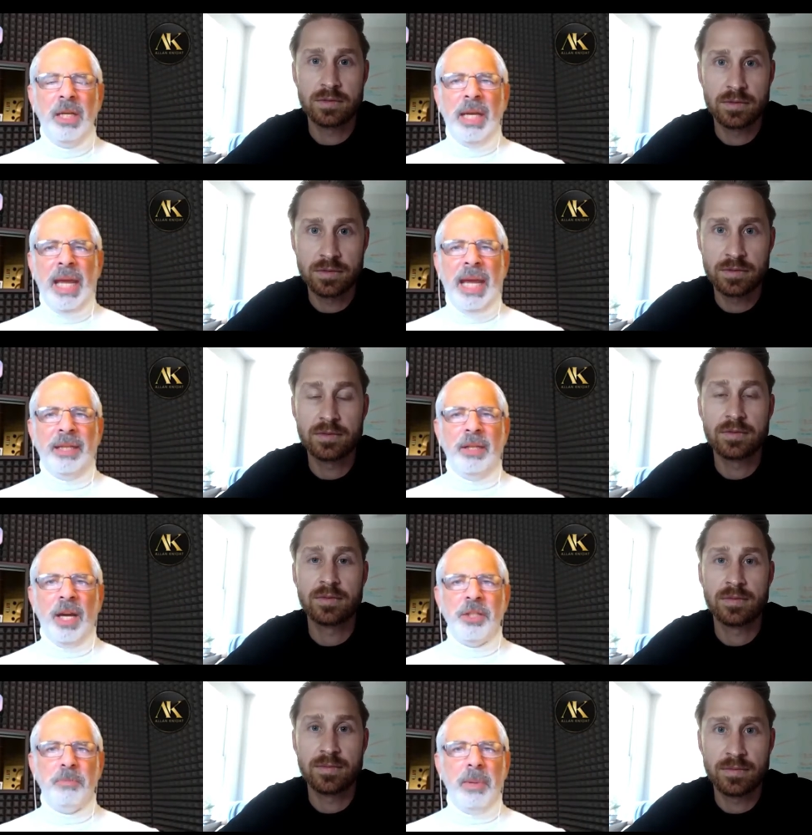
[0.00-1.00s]
Speaker 1: And I
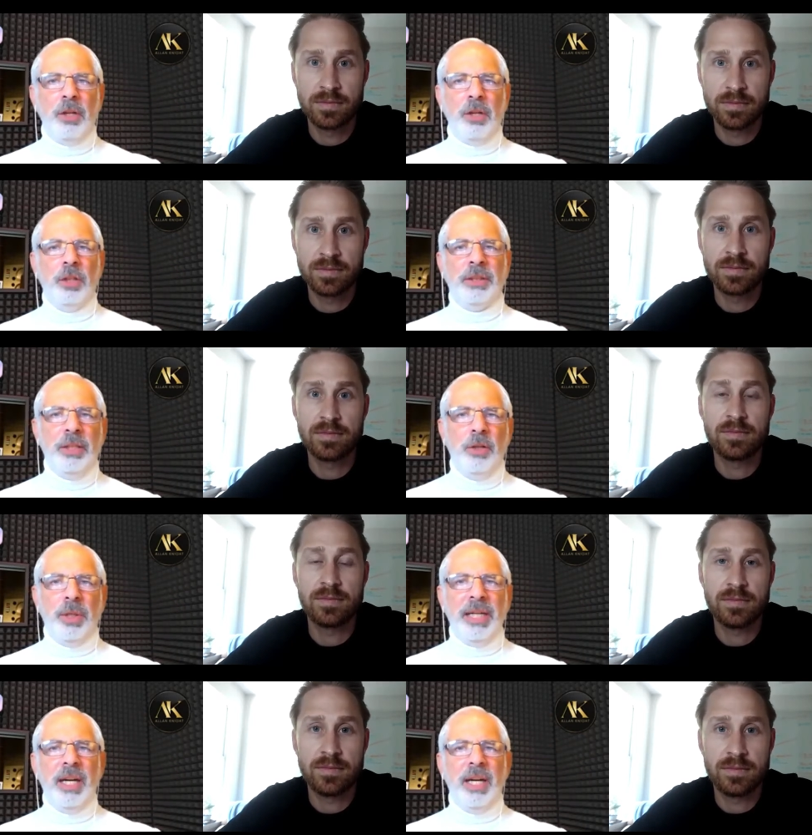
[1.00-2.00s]
spent all day going
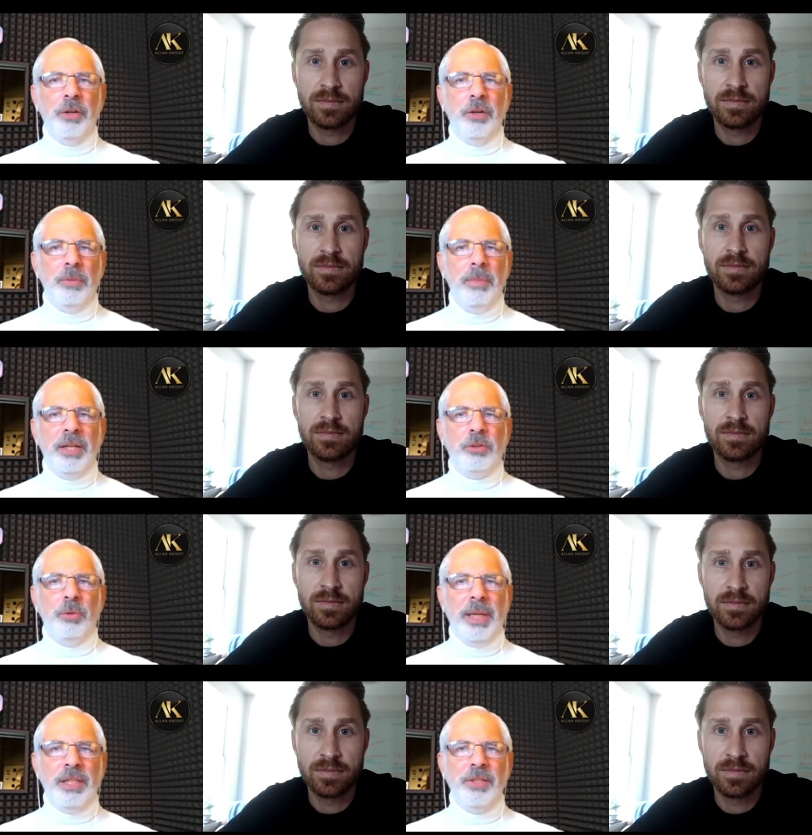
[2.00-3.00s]
in and out of the
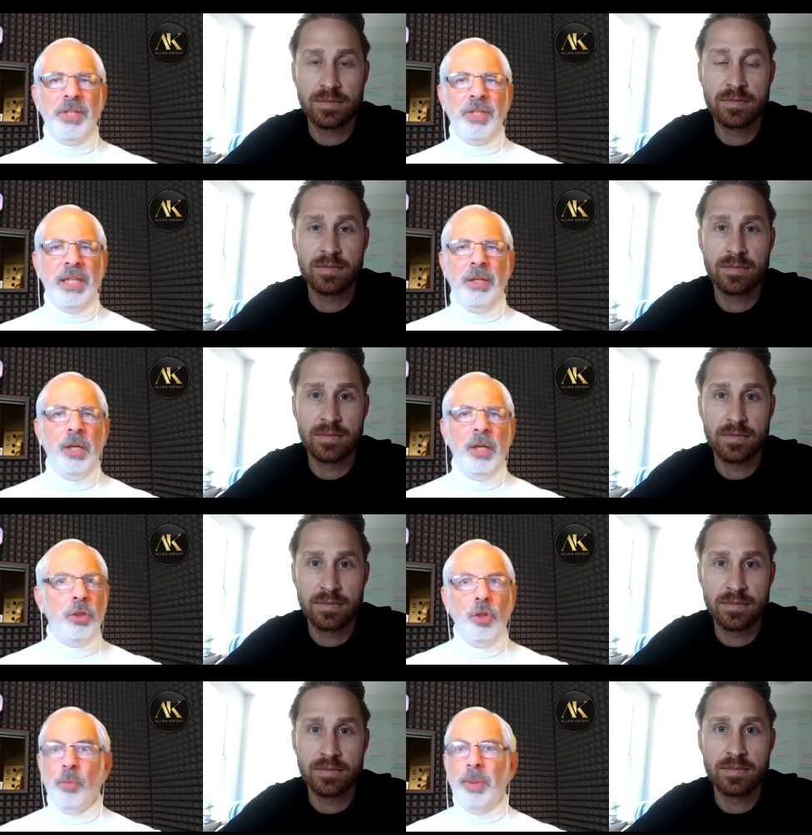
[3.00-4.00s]
Mediterranean Sea.
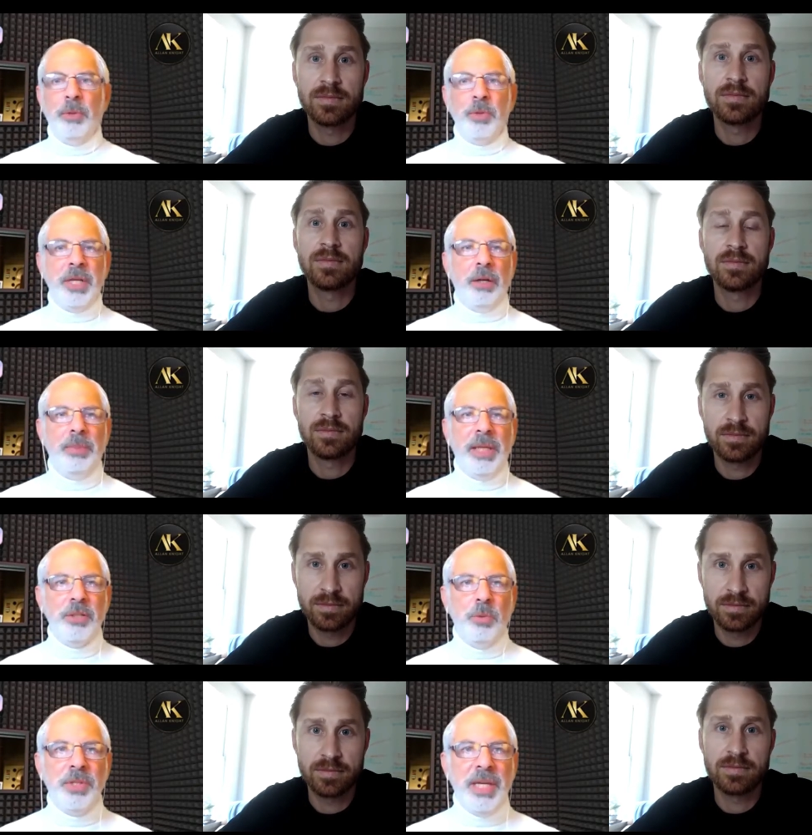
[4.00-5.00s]
Nobody was there because it
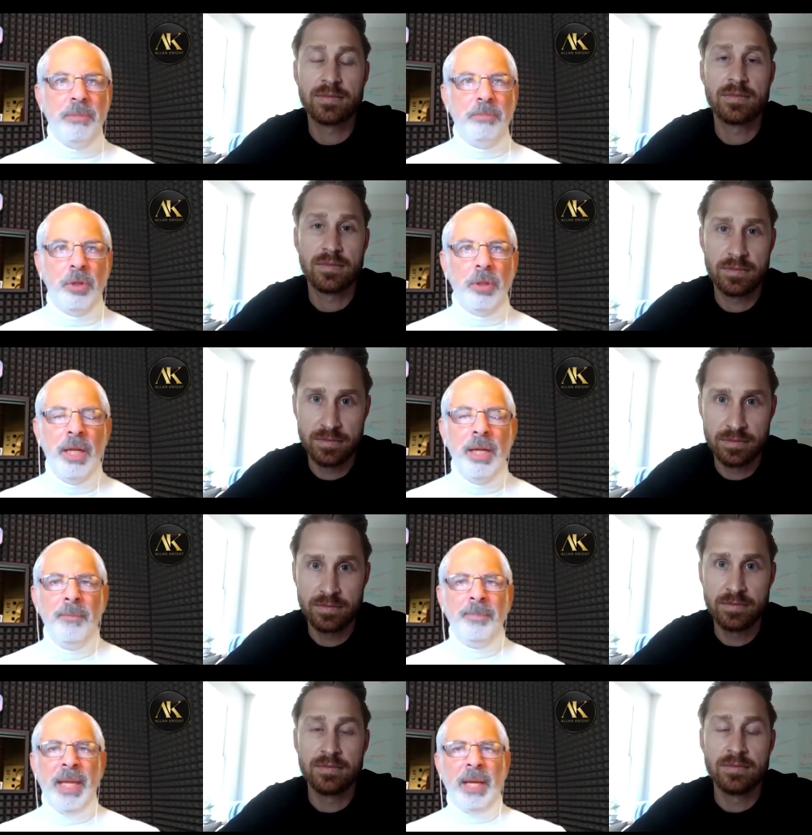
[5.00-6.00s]
was April.
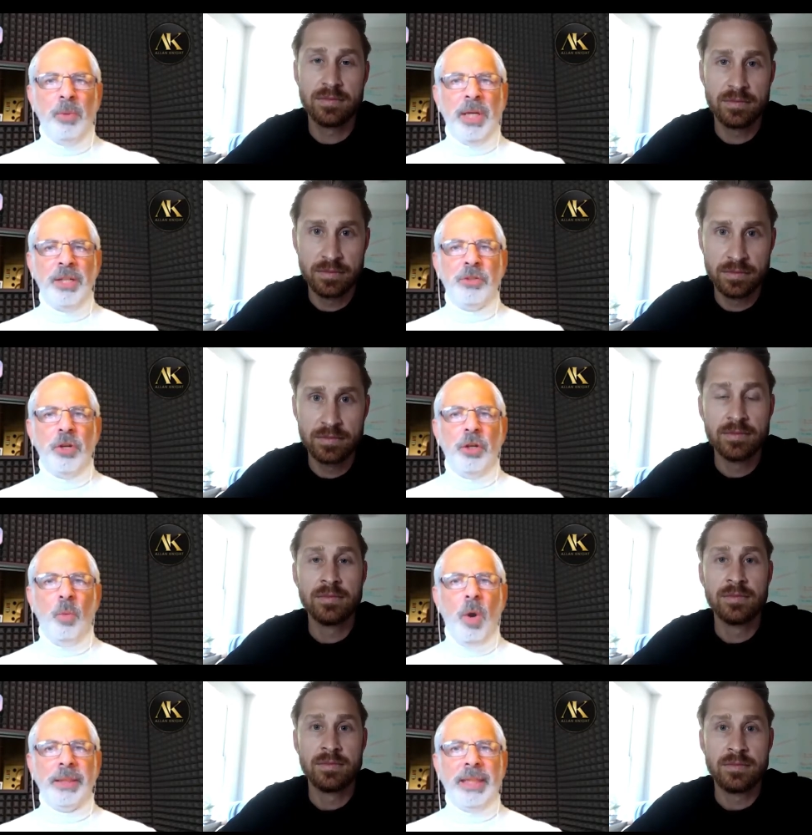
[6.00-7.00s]
And when I started
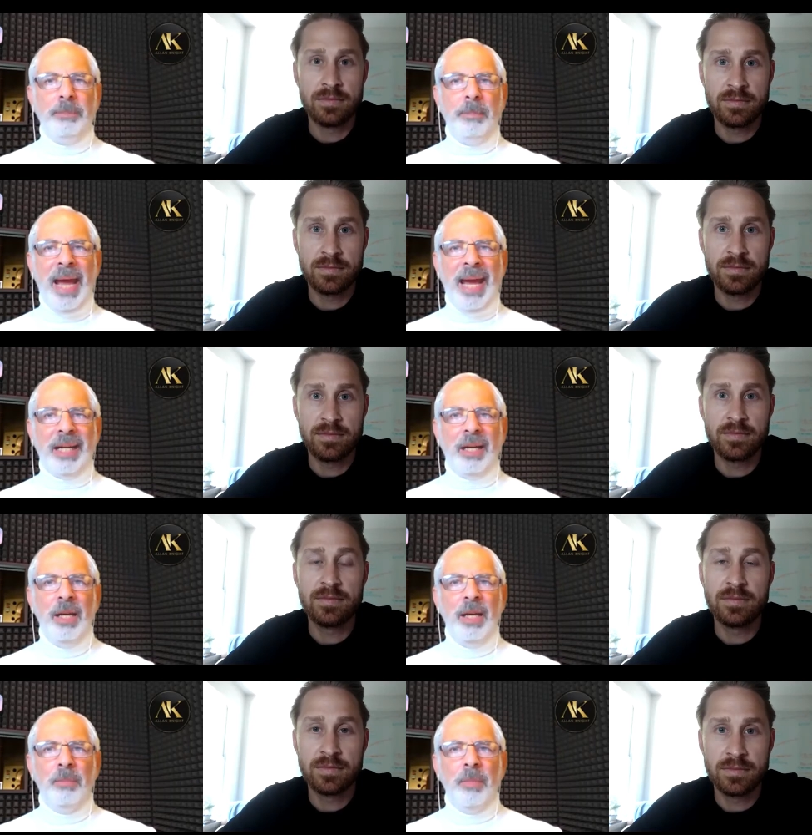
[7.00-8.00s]
walking back,
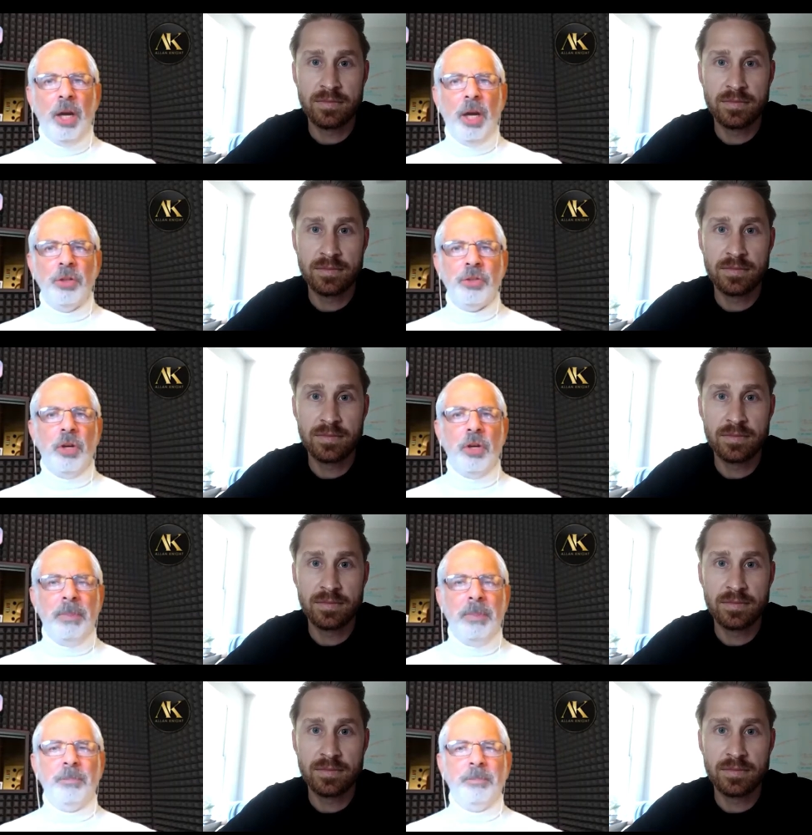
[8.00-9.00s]
my heart started
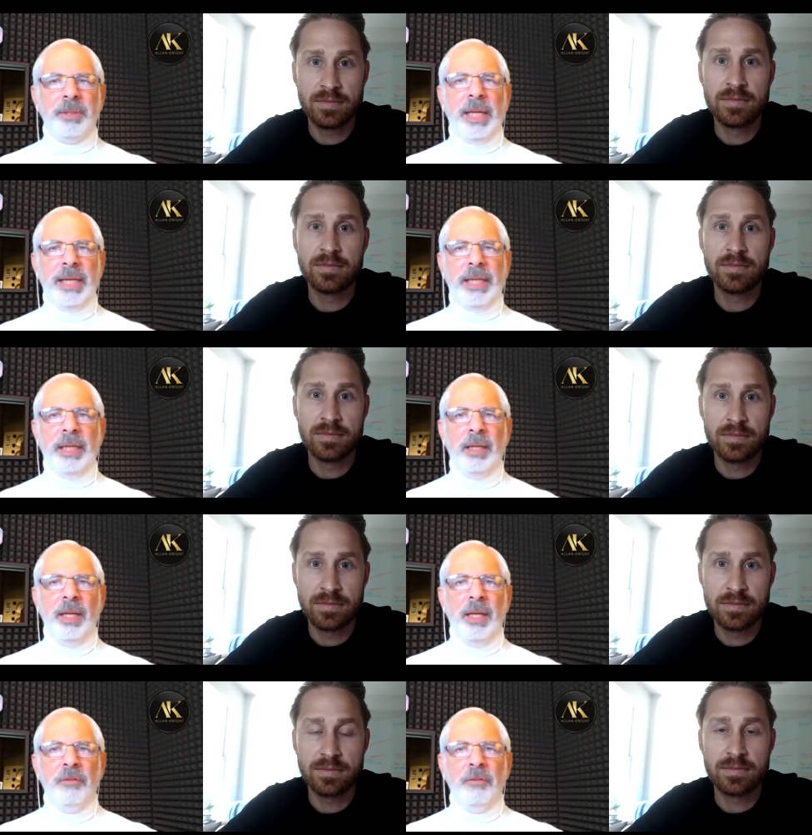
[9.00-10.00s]
palpitating
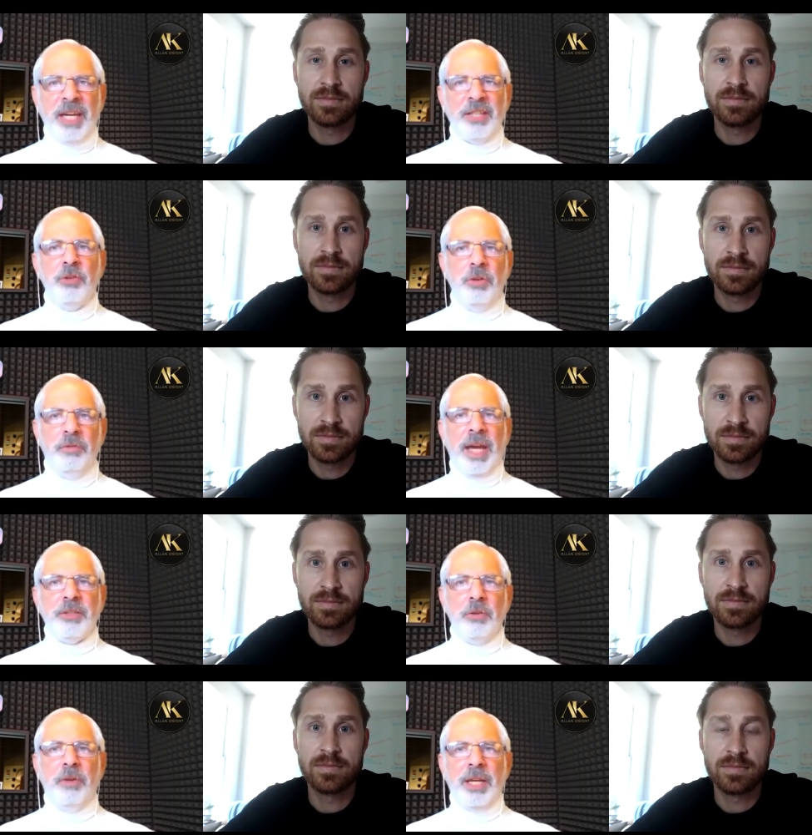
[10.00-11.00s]
faster and faster
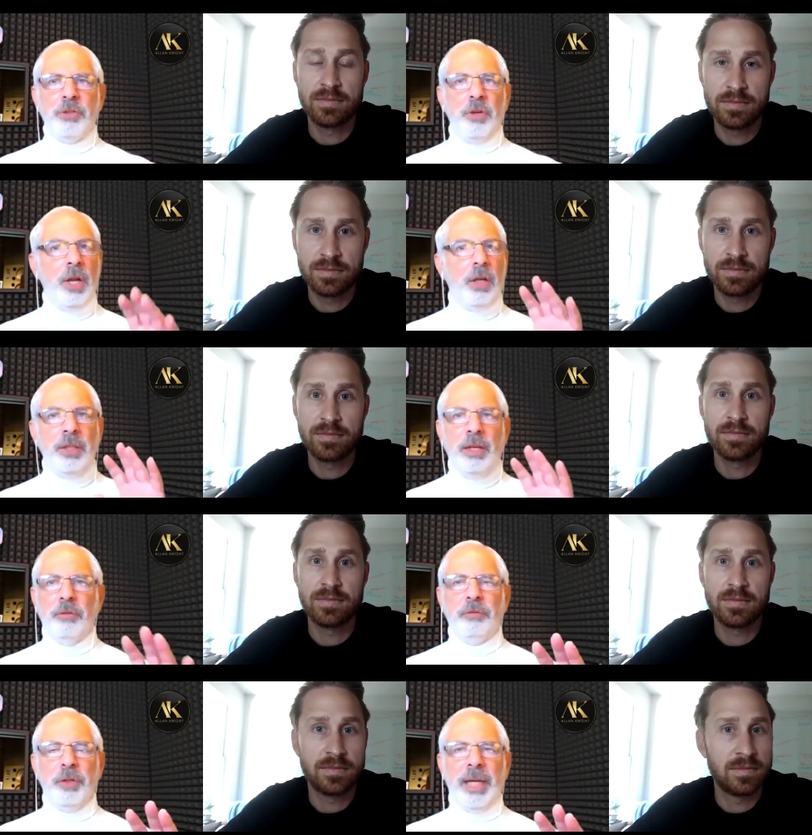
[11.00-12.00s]
and faster. And I'll never
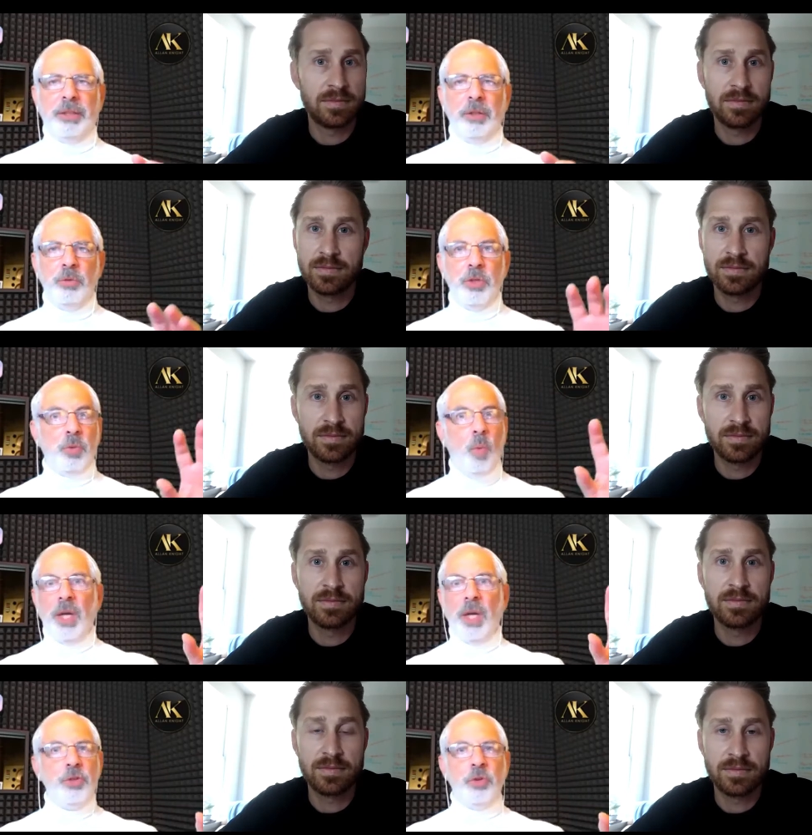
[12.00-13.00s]
forget there was just
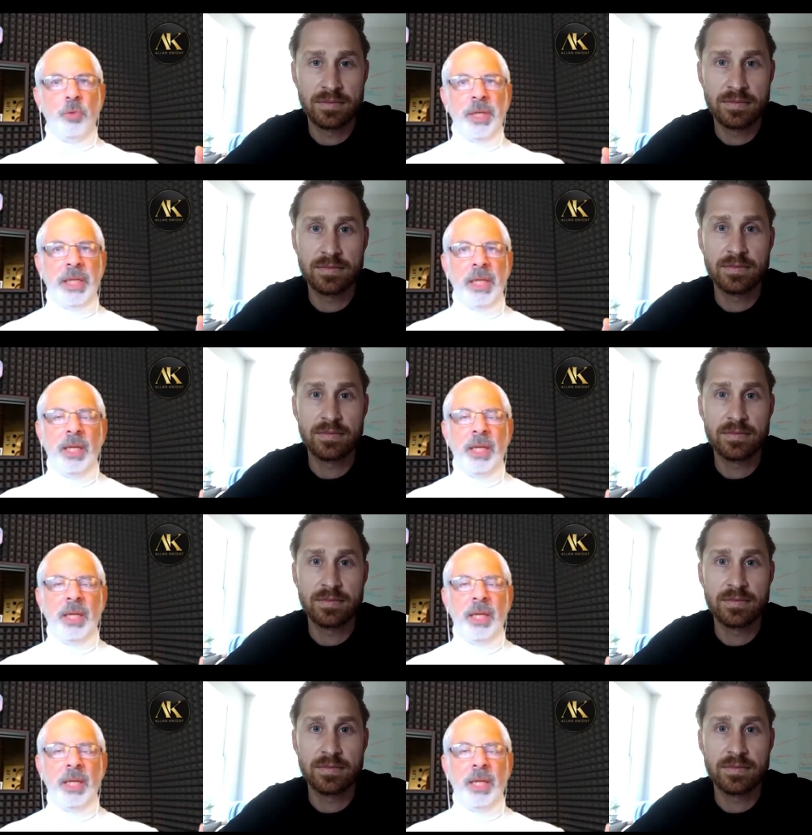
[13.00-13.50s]
one tree.